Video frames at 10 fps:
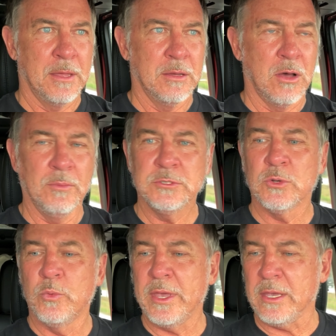almost
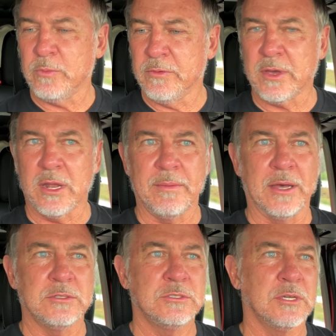a week. We've got
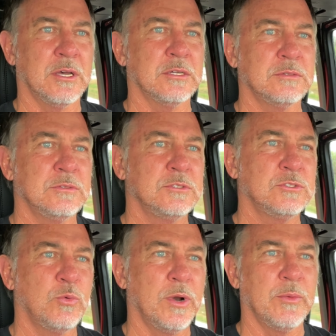about
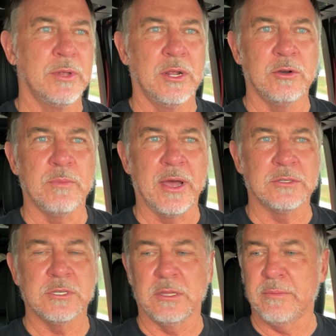2,100
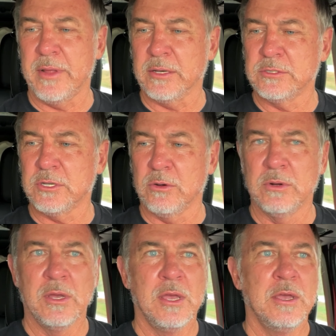miles on them now, so
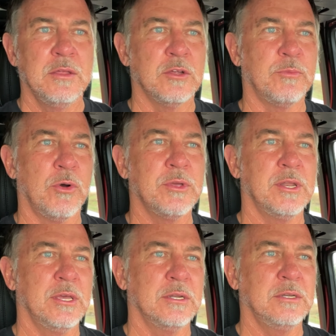they're broken
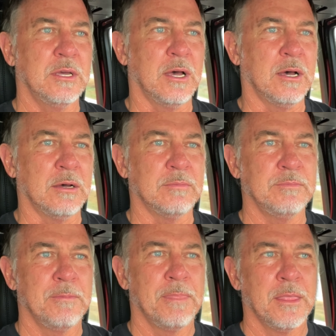in.
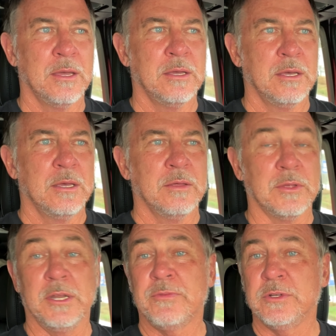The
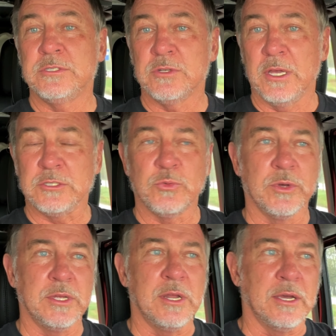difference, it's
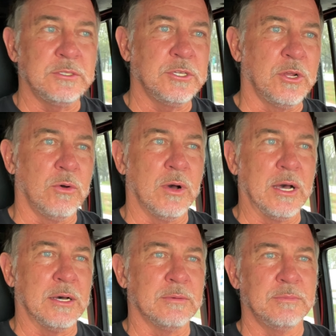really nice.
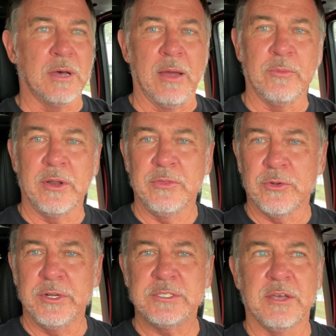I'm running
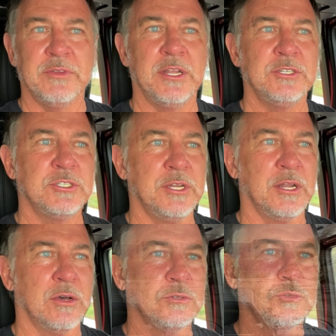37-inch Nettos,